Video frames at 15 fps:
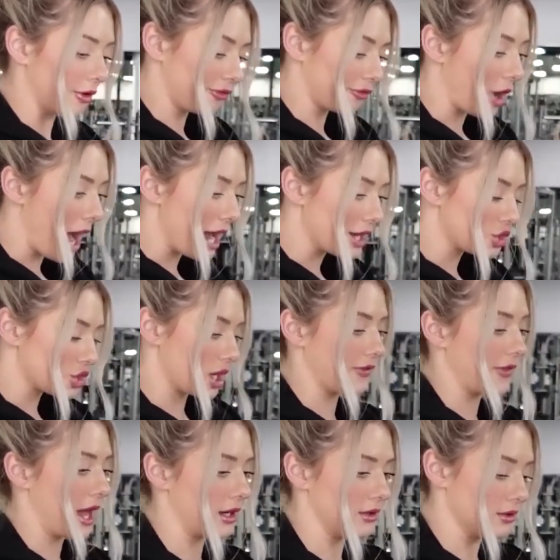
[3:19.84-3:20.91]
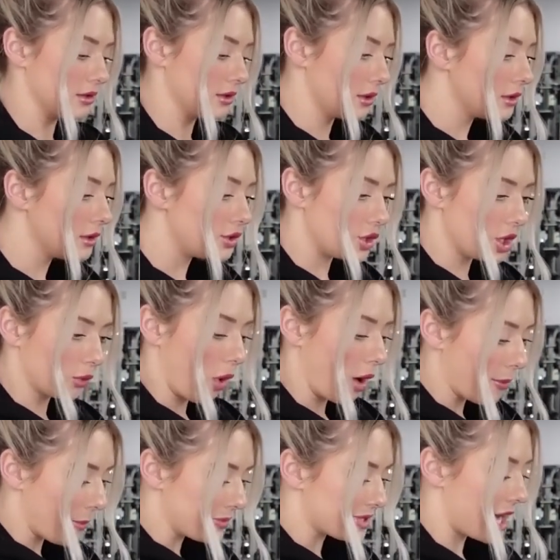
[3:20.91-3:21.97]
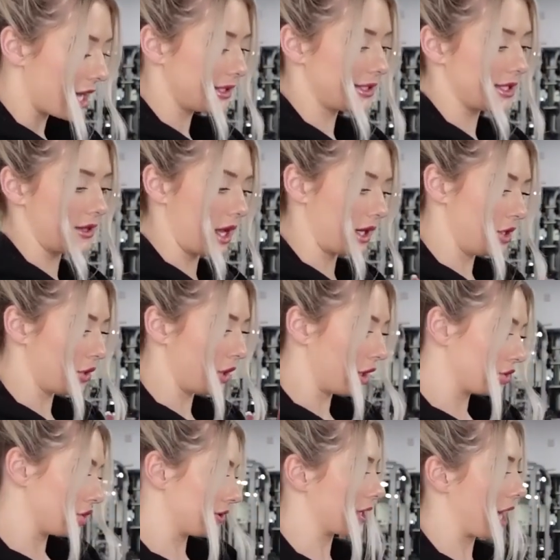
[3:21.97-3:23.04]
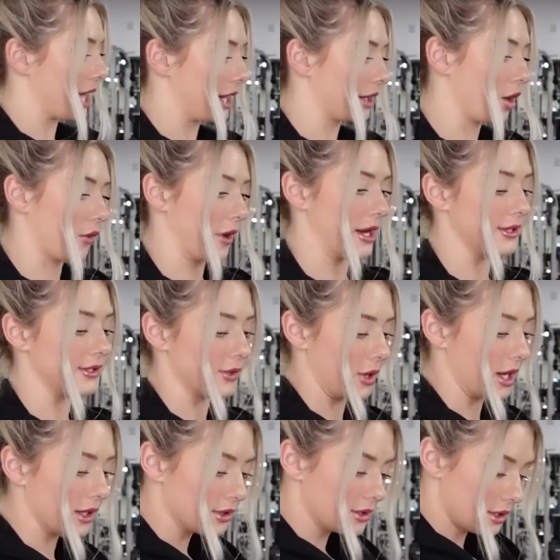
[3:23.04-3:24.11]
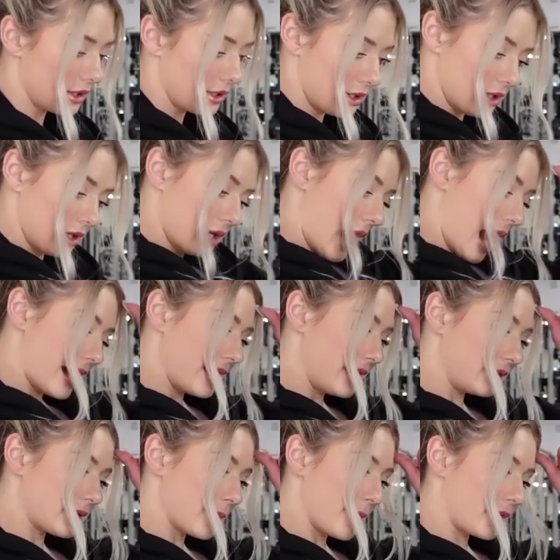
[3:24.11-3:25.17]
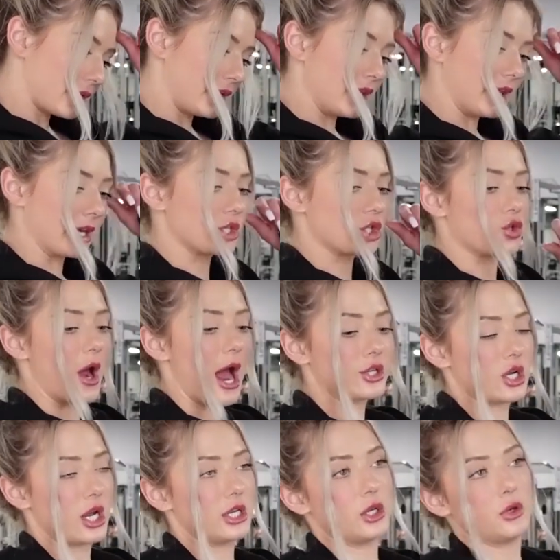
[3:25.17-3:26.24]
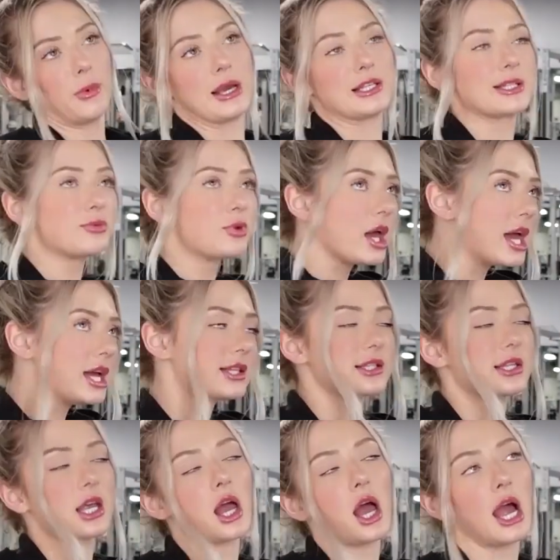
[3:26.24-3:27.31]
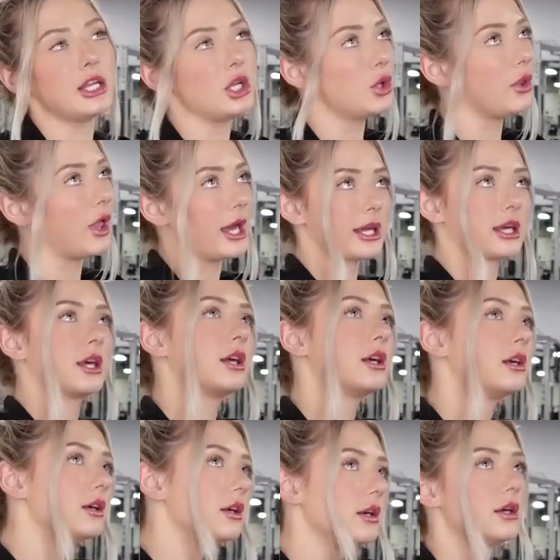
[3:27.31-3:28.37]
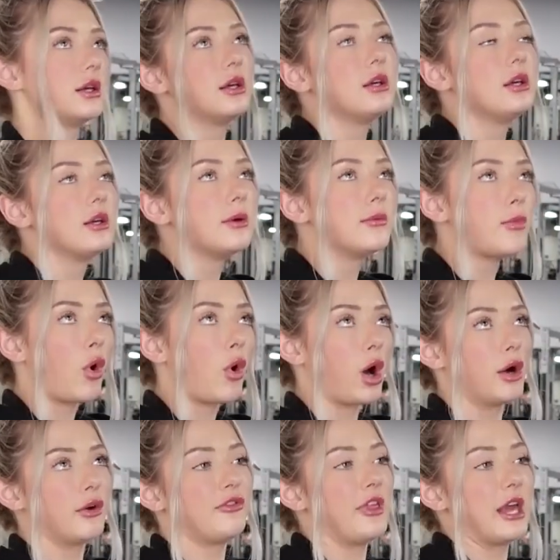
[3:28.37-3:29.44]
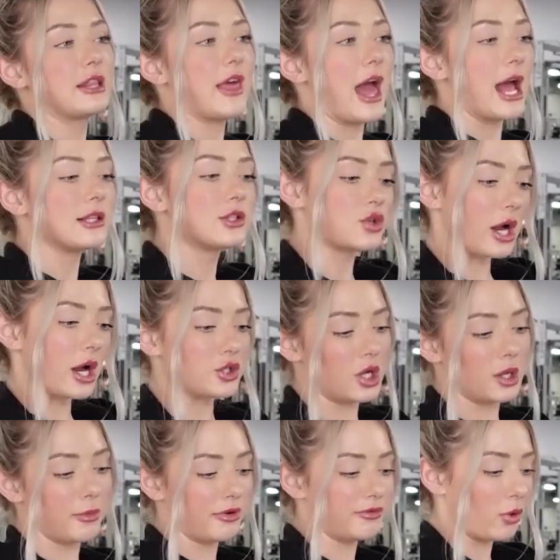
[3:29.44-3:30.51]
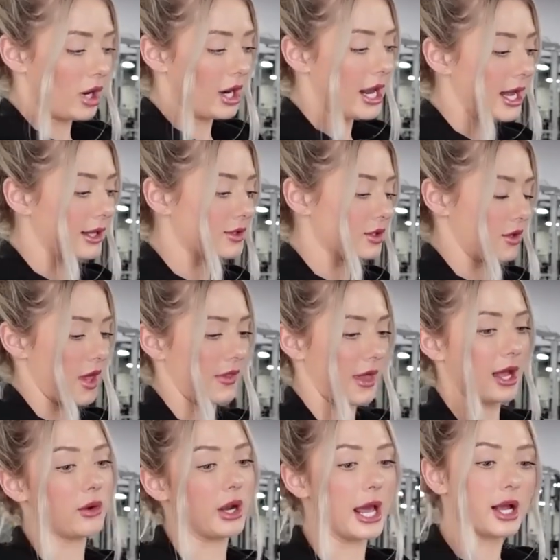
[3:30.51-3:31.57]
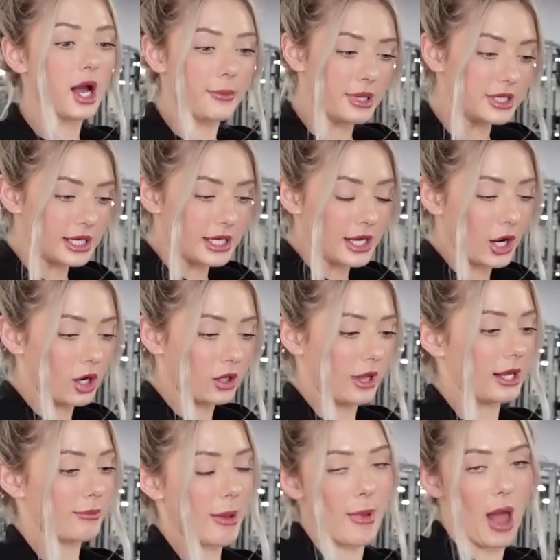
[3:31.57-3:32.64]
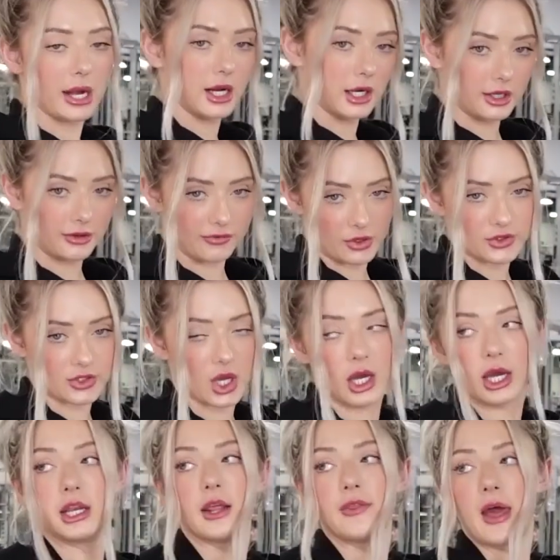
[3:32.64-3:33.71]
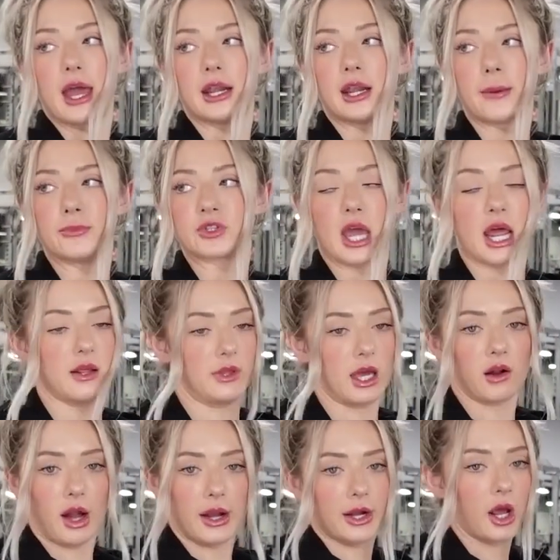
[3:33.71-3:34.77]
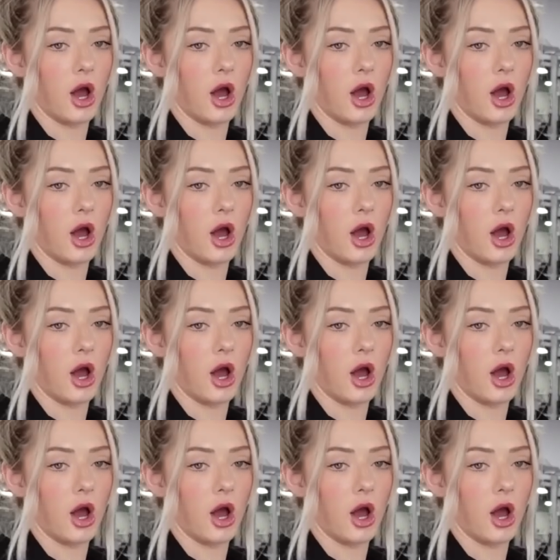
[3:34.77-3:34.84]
refreshed, and then do your warm-up sets, and then you can just kind of go right into it. I typically like stretch. I do my splits. I do like more of like that stretching beforehand. So then like when I come into here, like my body already feels good, and then I'm just kind of like ready to